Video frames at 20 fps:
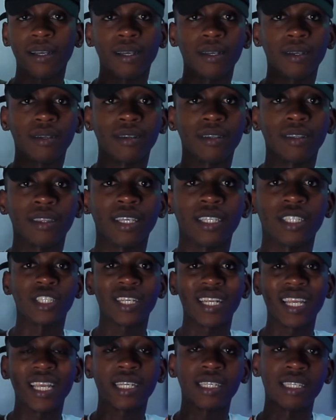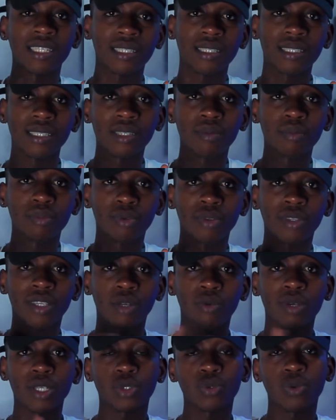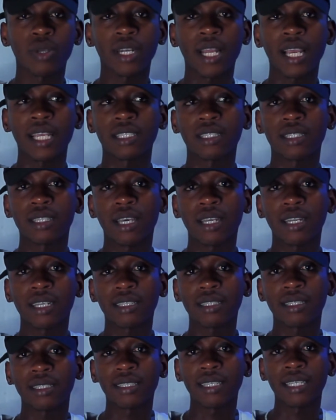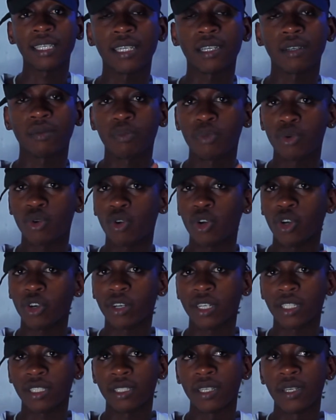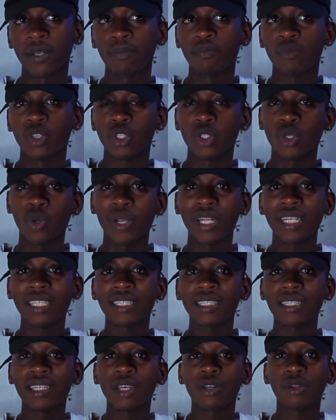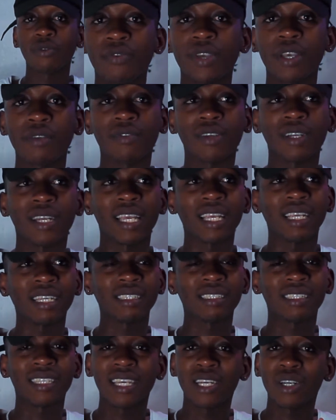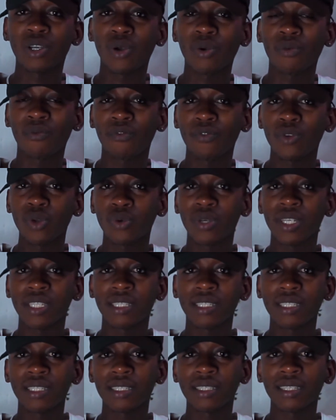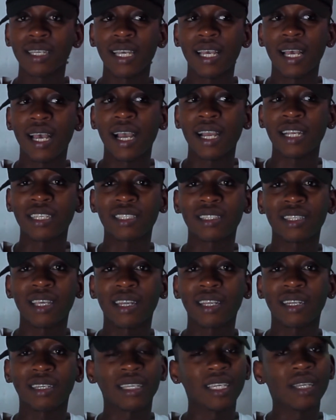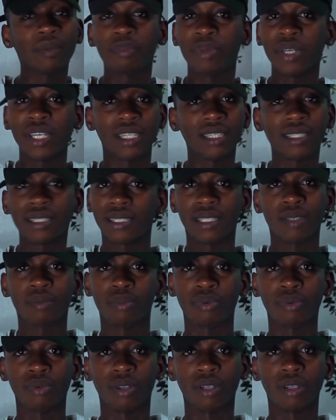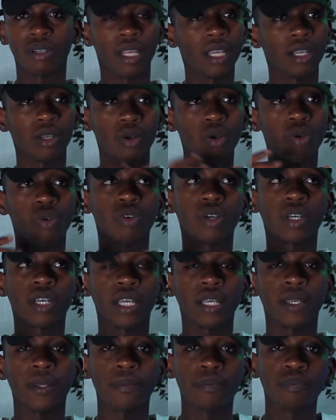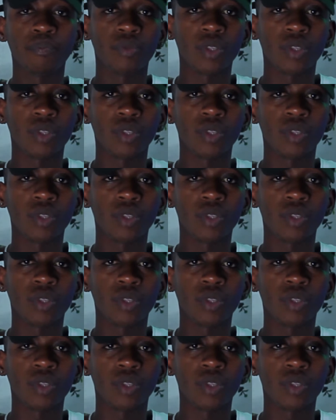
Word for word: uh, the trading simple, that was when I started seeing progress. So instead of having like ten confluences, I started keeping it simple, like, oh okay,